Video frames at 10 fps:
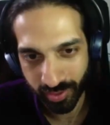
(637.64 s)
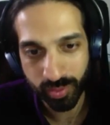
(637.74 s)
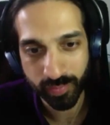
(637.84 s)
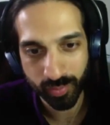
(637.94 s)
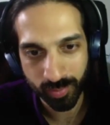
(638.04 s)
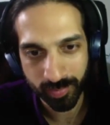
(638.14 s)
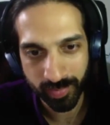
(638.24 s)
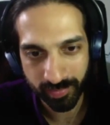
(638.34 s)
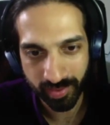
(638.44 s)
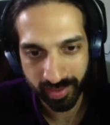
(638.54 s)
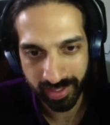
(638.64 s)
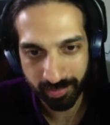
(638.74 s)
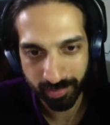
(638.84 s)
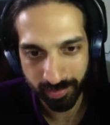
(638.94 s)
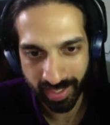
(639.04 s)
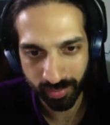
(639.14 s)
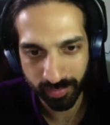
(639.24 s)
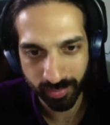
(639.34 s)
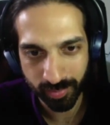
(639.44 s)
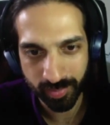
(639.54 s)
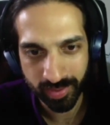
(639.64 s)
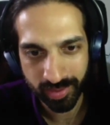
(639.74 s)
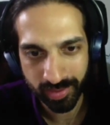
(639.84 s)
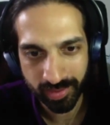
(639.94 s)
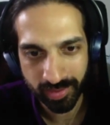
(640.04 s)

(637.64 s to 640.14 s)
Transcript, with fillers: useful and very powerful